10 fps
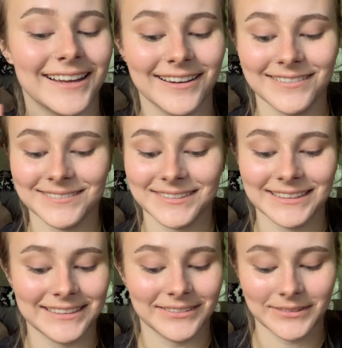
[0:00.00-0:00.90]

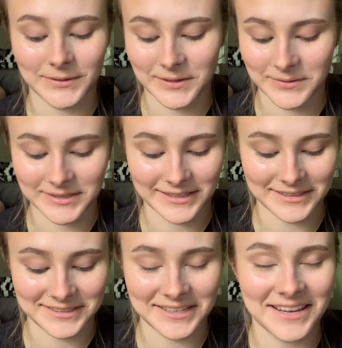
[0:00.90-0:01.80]
really don't know what I was gonna
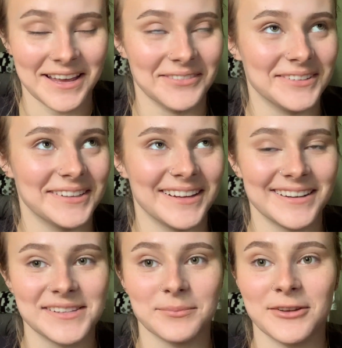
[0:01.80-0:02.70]
say after that
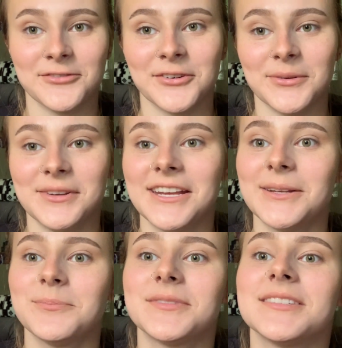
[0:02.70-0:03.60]
because my phone
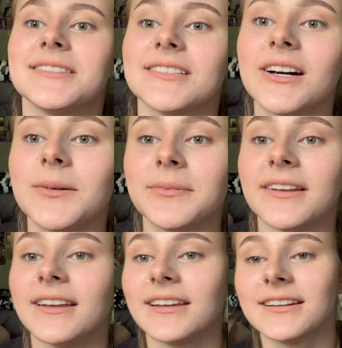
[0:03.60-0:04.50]
keeps
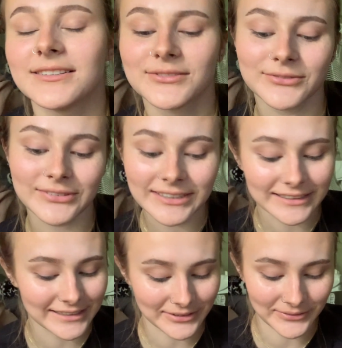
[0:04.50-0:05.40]
stopping and it's
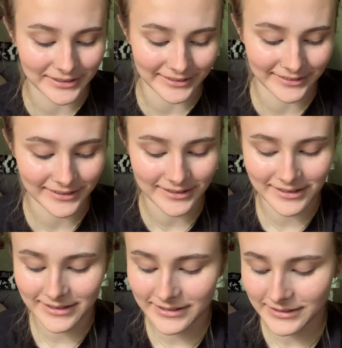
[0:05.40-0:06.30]
really annoying.
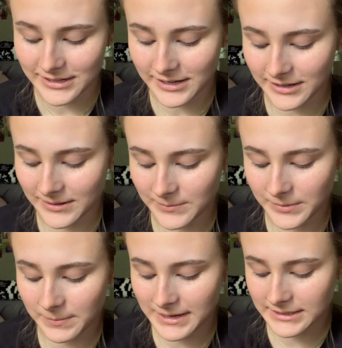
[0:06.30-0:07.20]

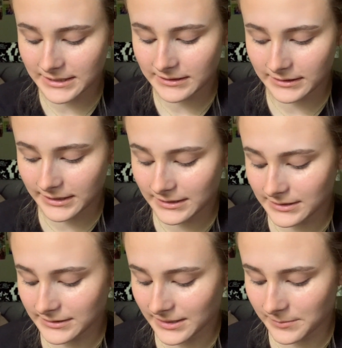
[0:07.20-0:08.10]
But basically,
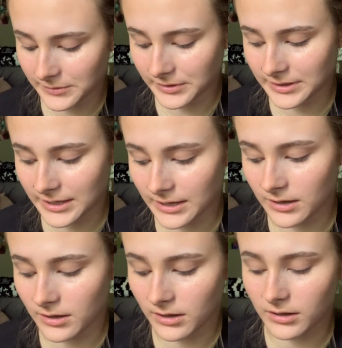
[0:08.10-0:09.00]
to sum everything
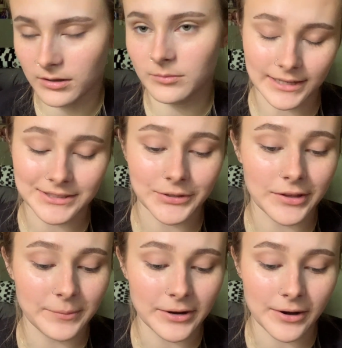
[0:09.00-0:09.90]
up, I still
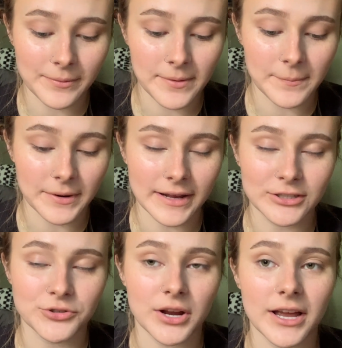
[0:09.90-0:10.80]
love my grandma, but I
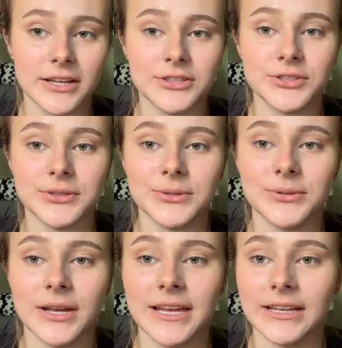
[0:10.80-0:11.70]
try to
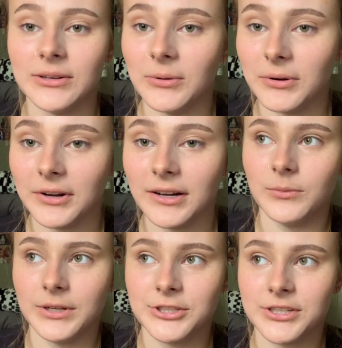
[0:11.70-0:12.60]
ignore
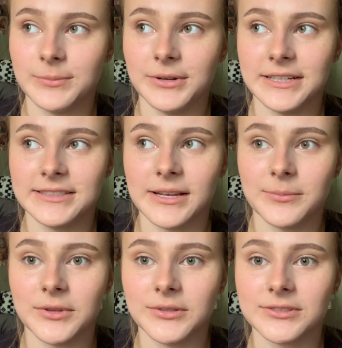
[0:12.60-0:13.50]
when she brings
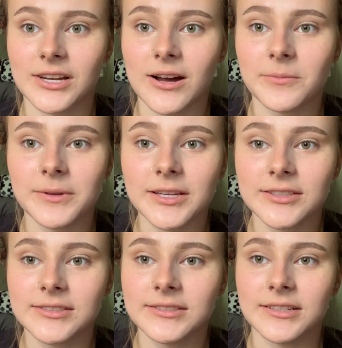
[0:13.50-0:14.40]
up those
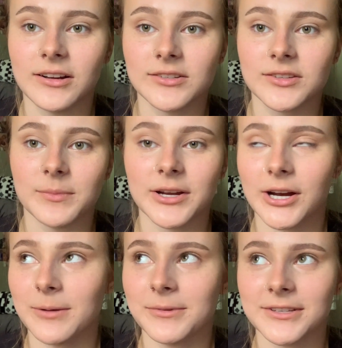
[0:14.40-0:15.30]
topics. Also, my
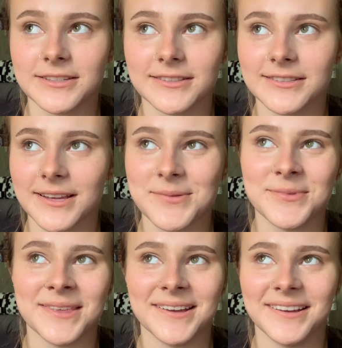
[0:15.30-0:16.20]
grandpa does the same
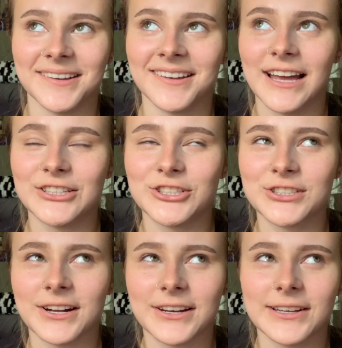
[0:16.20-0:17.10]
thing. I just
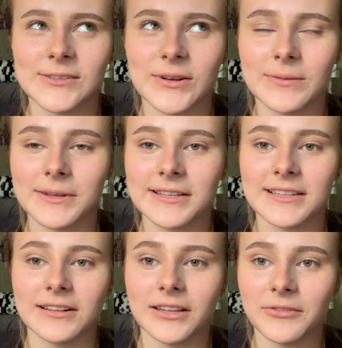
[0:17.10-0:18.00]
try to ignore it because
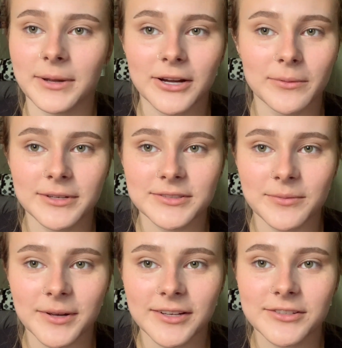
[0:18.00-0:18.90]
I love my grandma so
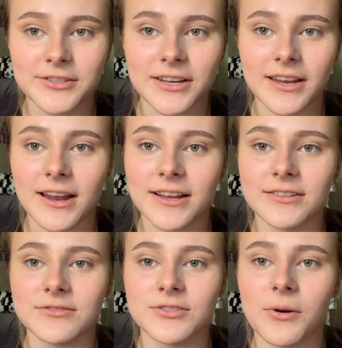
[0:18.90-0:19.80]
much, and I
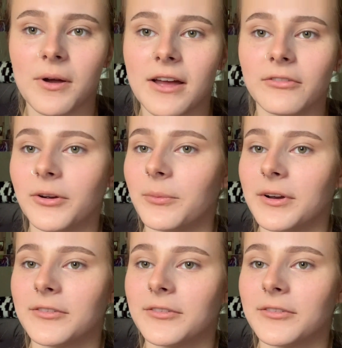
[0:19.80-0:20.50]
don't ever want to